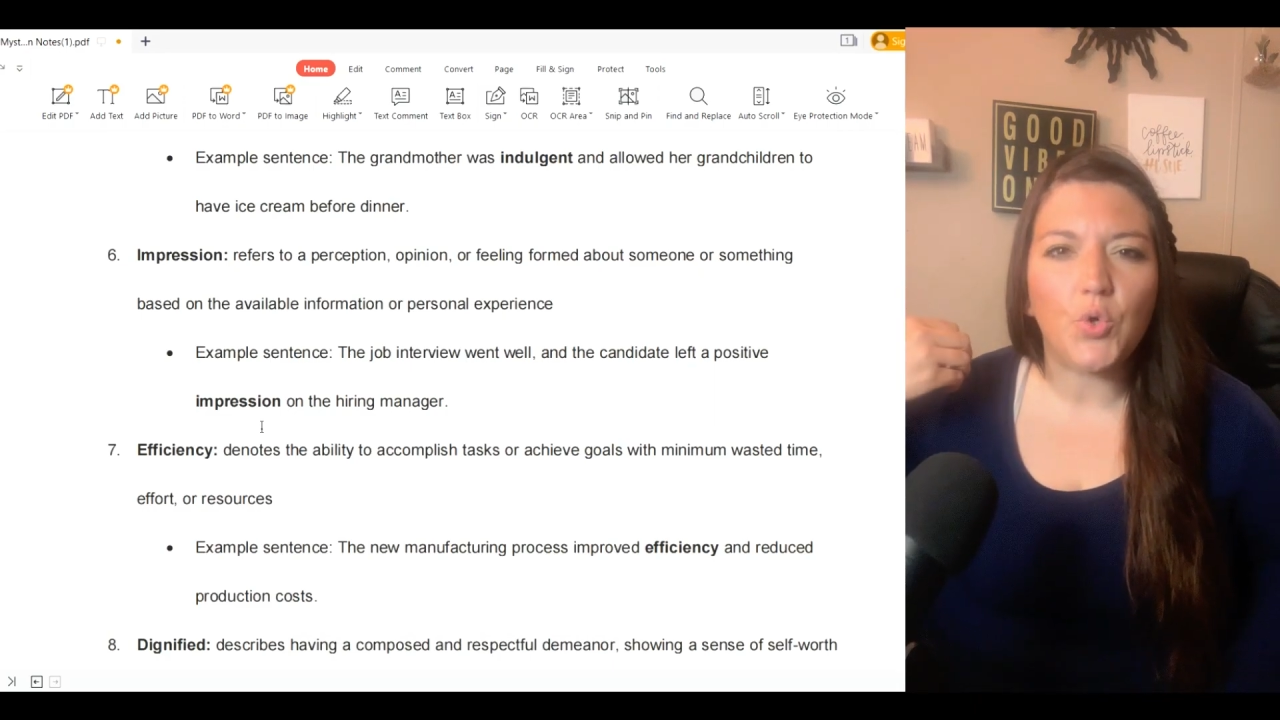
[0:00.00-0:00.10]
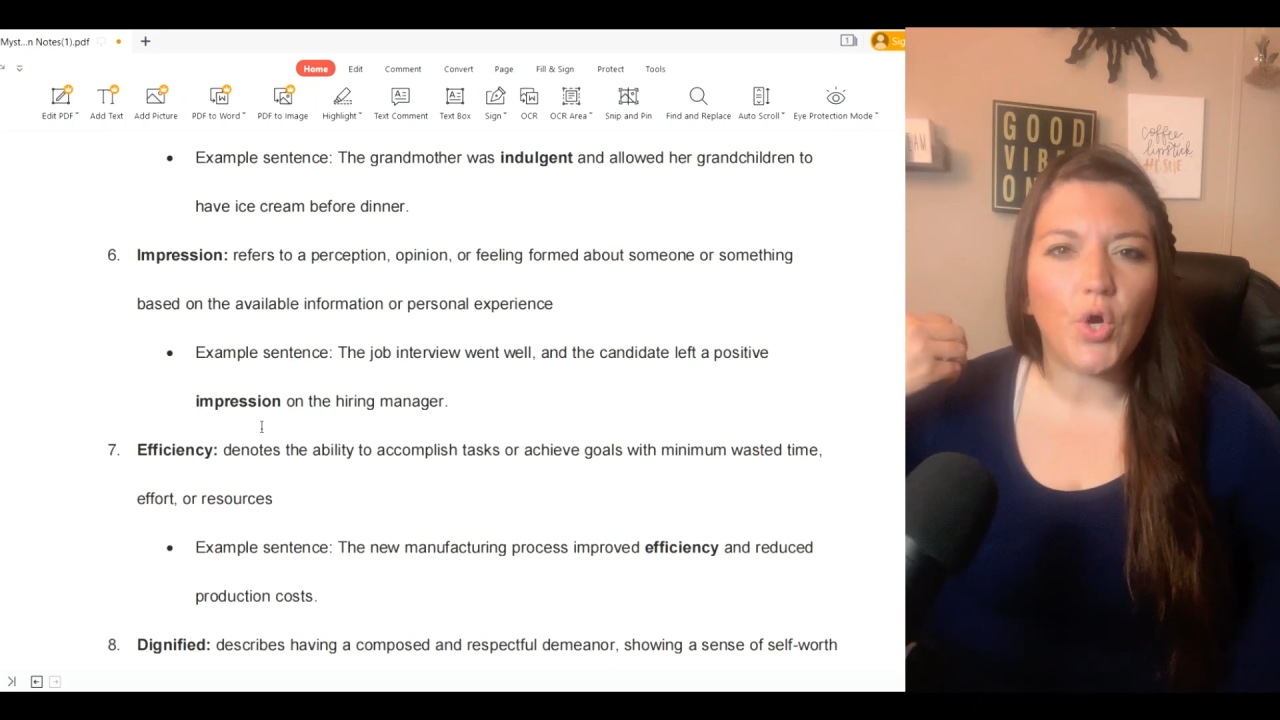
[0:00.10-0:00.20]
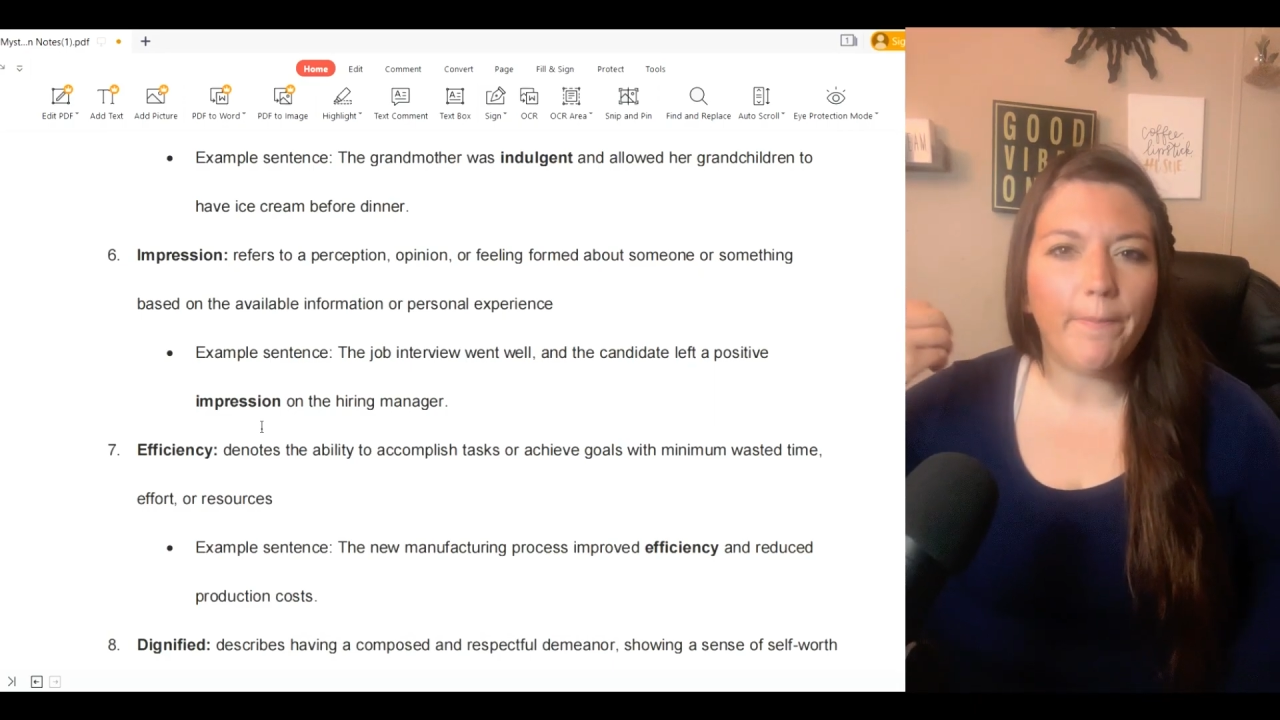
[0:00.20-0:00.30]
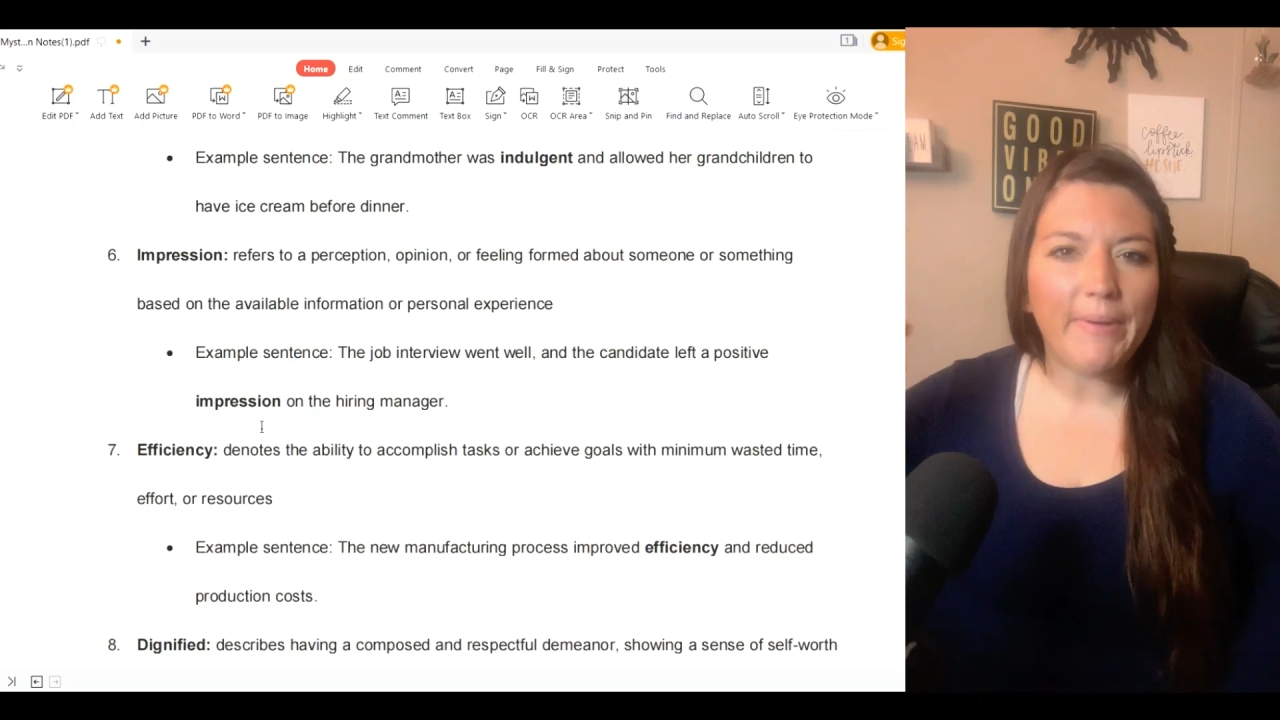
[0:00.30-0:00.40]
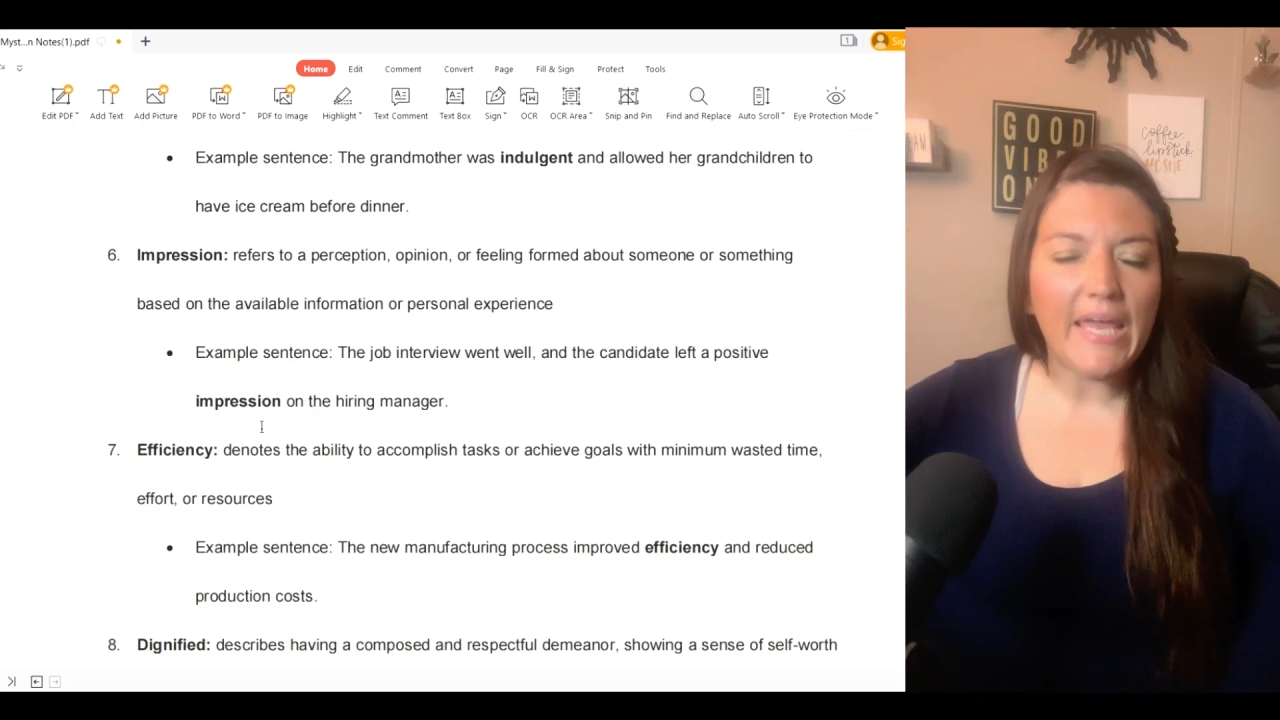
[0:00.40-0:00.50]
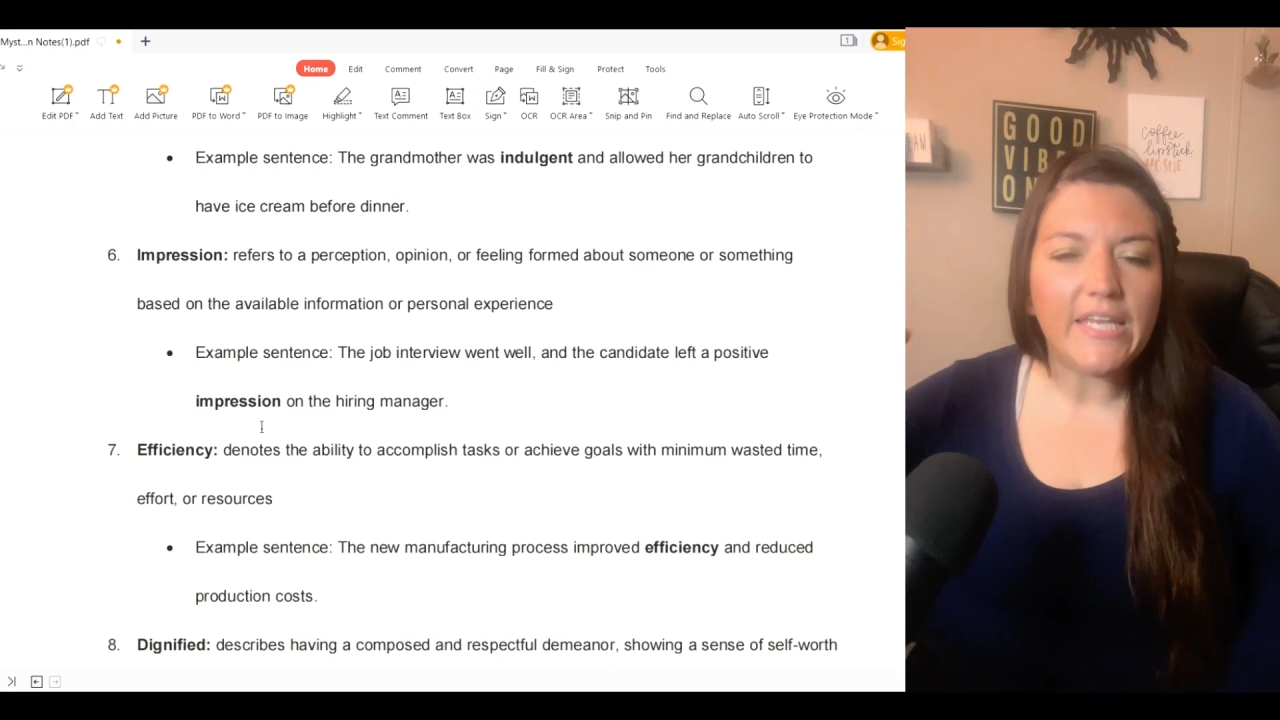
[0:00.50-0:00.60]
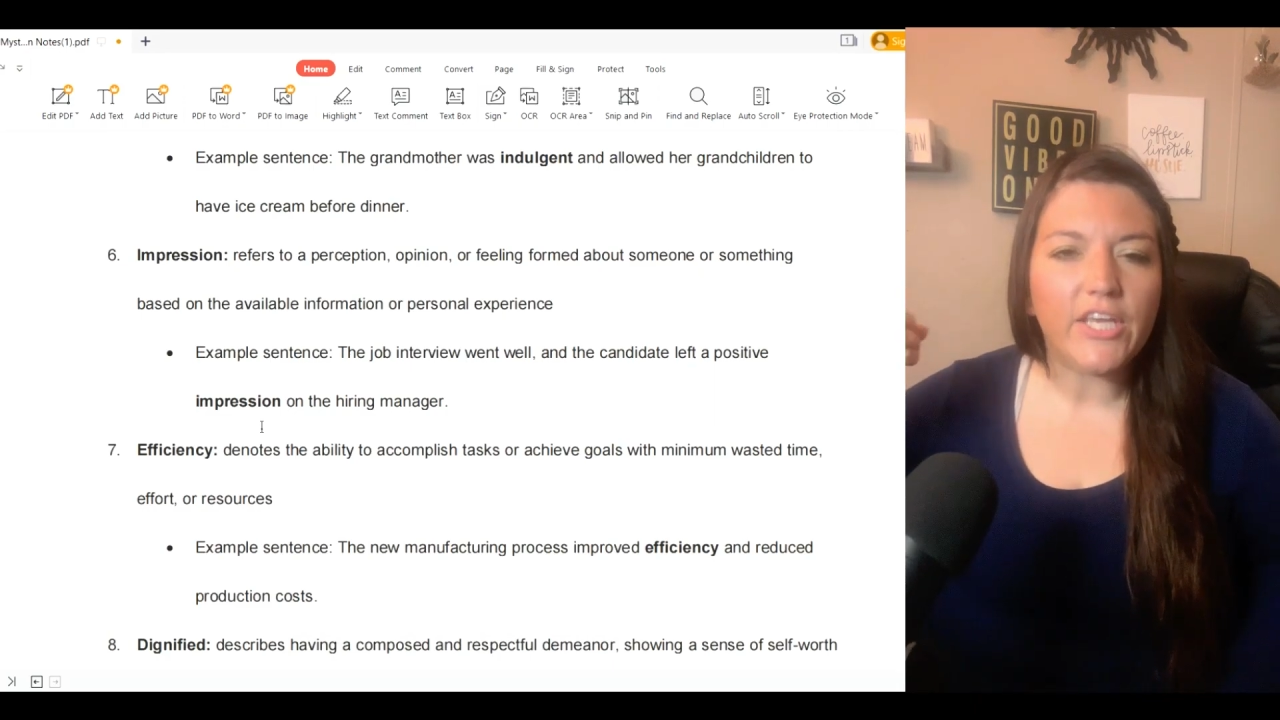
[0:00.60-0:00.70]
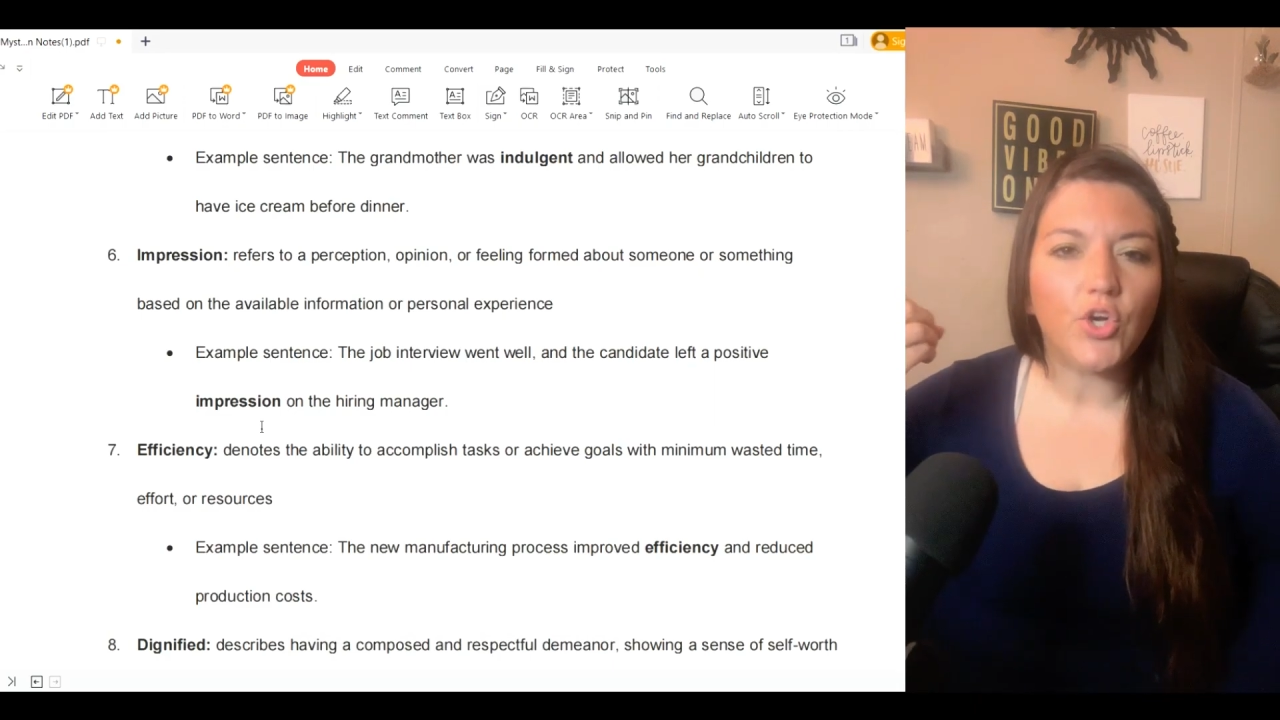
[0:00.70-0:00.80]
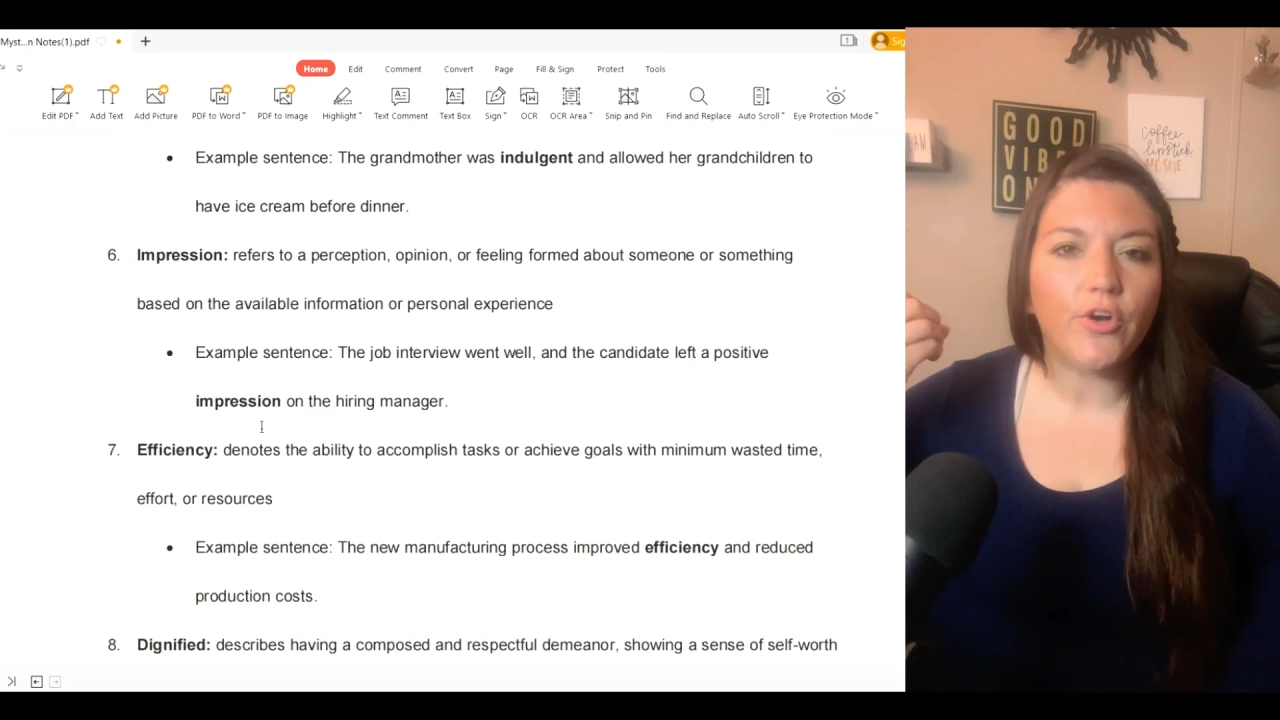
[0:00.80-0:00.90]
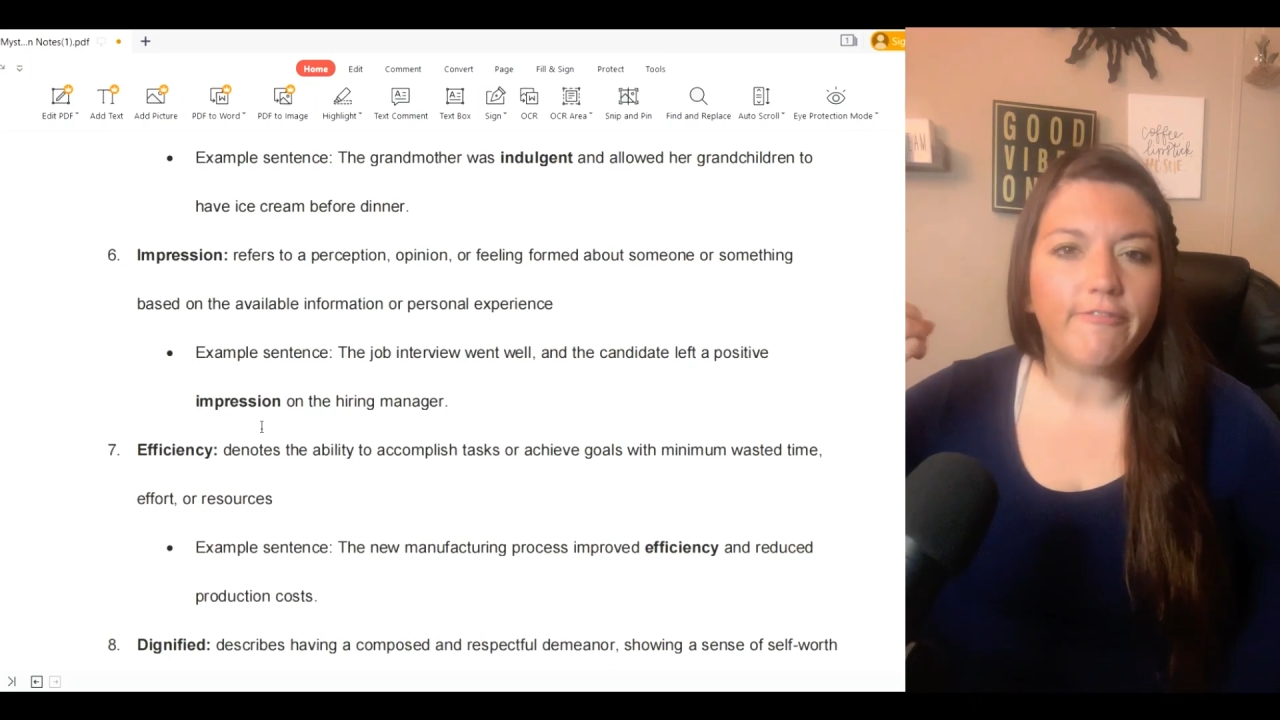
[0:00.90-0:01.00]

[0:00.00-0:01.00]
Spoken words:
or opinion or